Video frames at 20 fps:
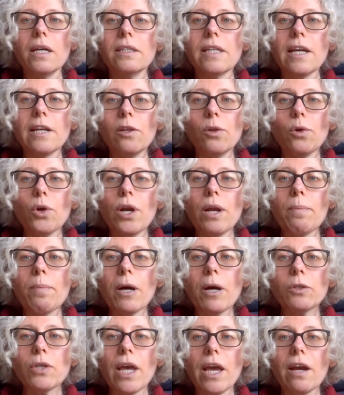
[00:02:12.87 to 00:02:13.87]
They learn
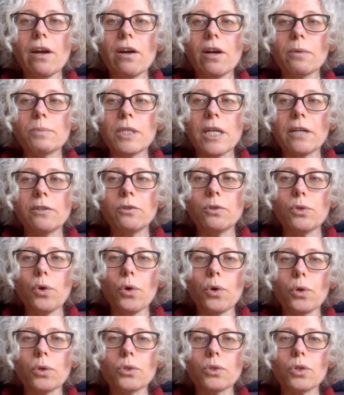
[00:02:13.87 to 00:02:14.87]
about Arabs and
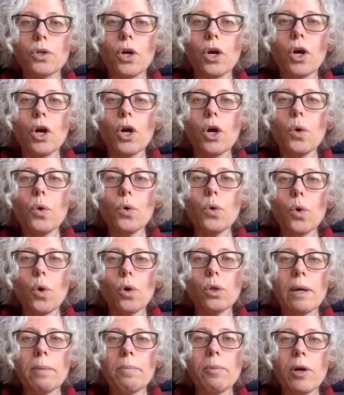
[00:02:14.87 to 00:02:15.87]
Turks who
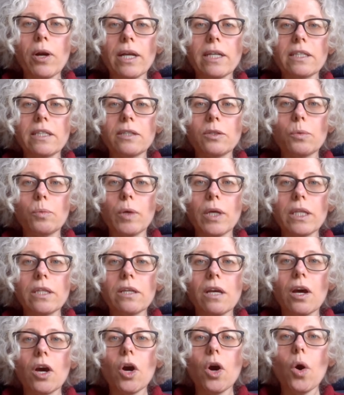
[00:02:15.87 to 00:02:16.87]
collaborated with
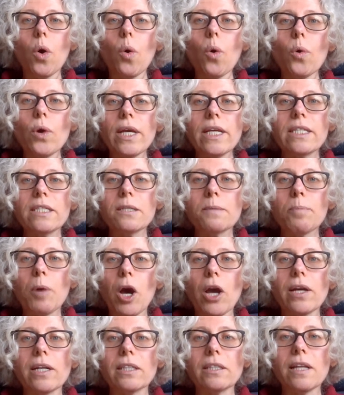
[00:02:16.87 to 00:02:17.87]
or
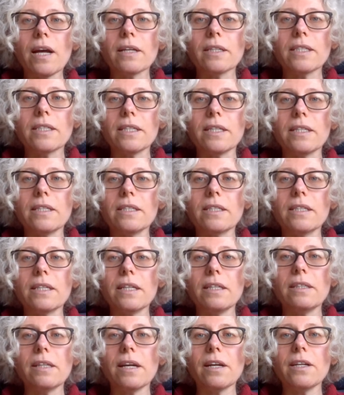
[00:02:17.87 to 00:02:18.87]
inspired Nazis
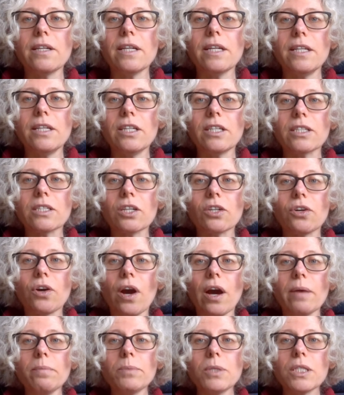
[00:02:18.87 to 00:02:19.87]
in their heinous
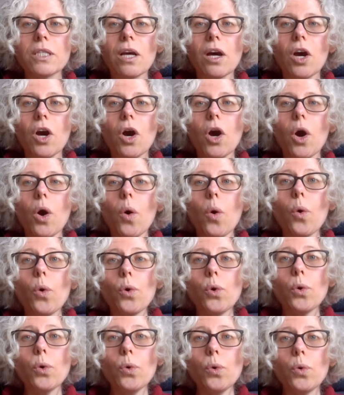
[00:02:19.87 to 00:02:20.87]
crimes,
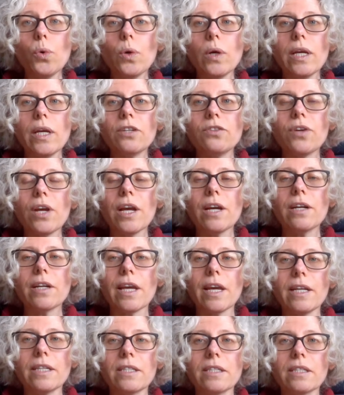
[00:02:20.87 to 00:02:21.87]
or who, in rare
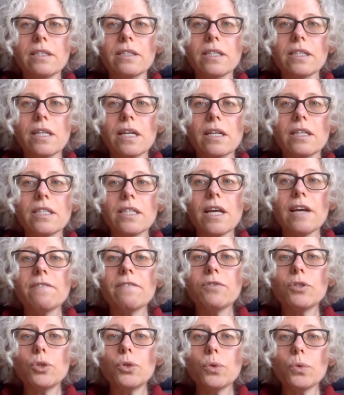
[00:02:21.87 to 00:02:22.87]
cases,
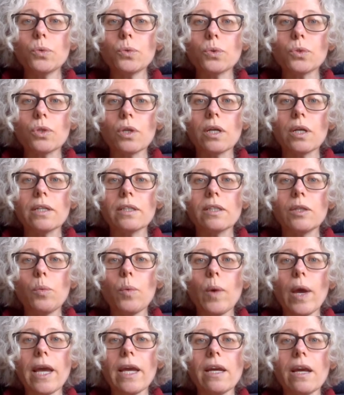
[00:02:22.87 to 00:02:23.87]
saved Jews the
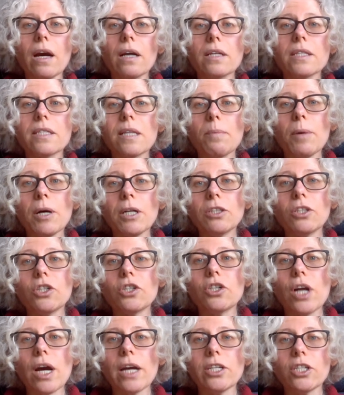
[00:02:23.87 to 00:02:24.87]
way some other
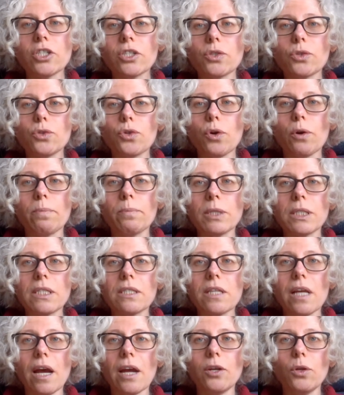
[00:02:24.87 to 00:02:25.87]
righteous
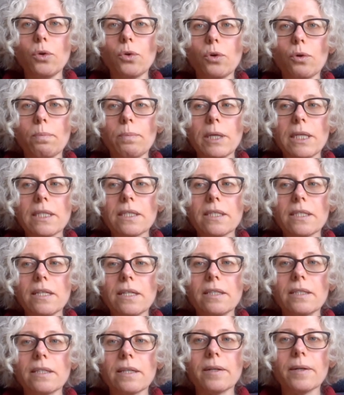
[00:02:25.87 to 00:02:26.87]
Germans and Europeans
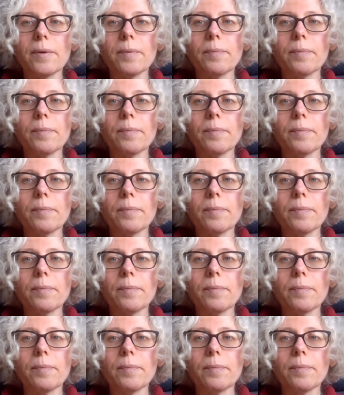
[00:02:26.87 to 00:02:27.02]
did.